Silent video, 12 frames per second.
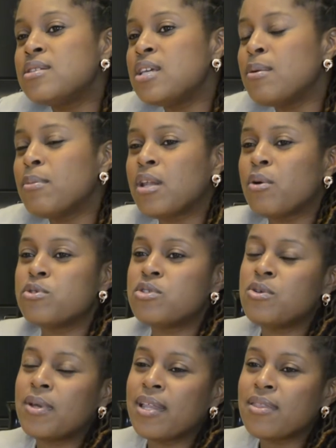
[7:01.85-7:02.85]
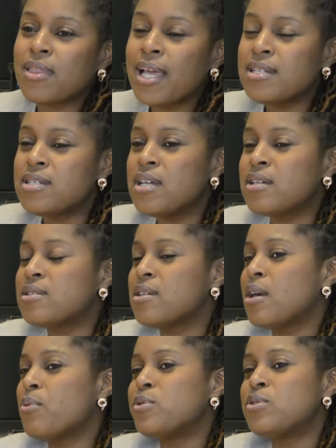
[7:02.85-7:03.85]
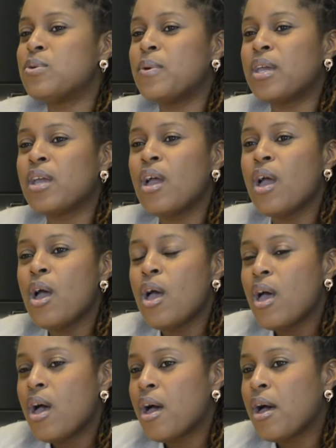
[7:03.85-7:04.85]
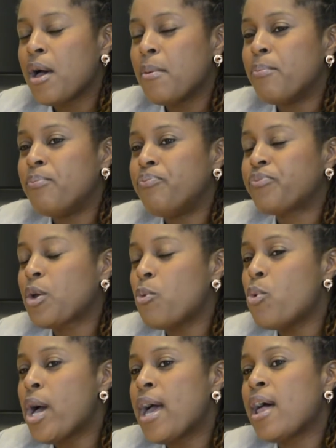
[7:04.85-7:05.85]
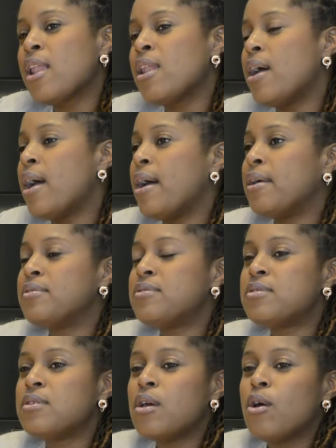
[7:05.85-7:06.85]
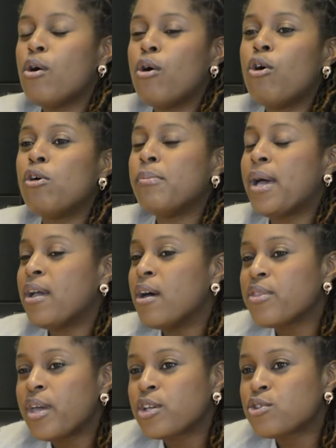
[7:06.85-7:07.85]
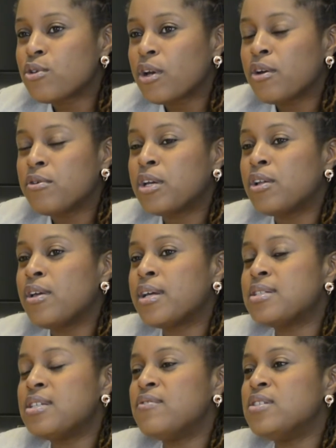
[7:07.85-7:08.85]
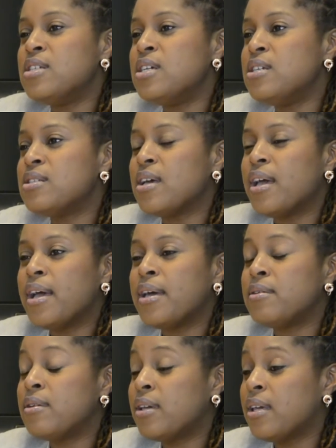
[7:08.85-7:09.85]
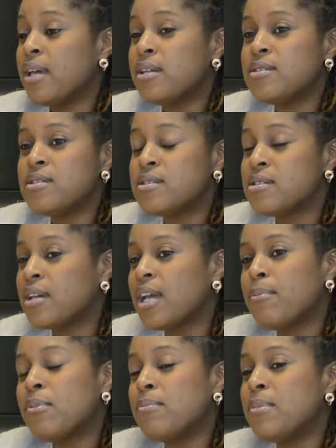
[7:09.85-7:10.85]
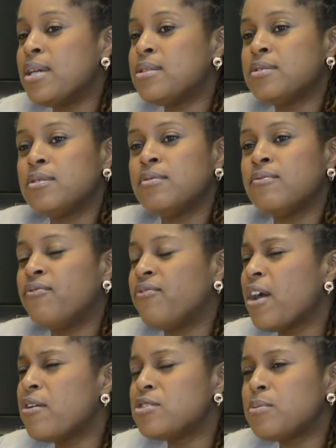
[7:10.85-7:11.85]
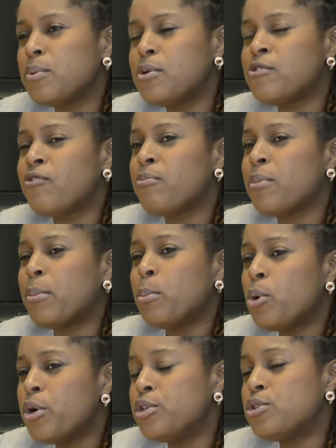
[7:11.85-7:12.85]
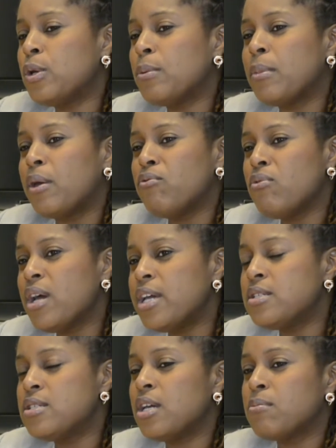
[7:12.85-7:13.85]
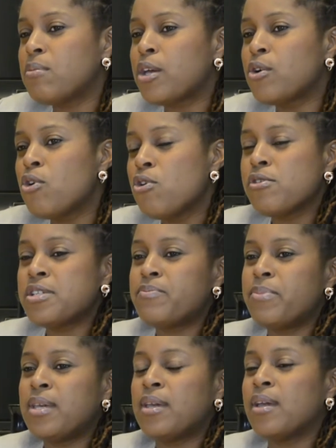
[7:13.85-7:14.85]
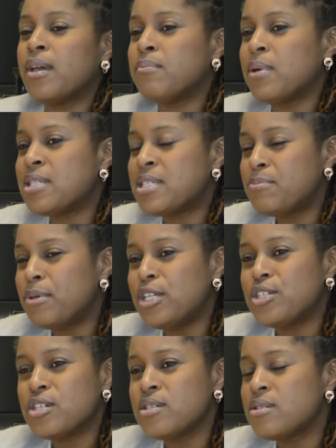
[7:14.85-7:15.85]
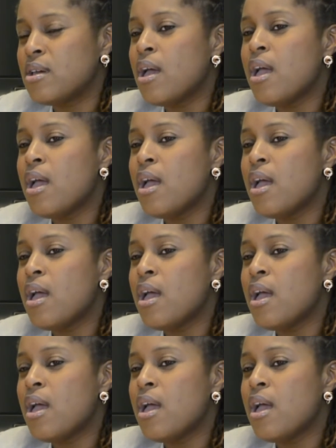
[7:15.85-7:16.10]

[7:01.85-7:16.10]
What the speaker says: team, and I was doing athletics, and I was doing well at all my other extracurricular activities. I had, again, in Sister Gabrielle Mason, very supportive of my poetry and my writing and my choral speaking and my speeches.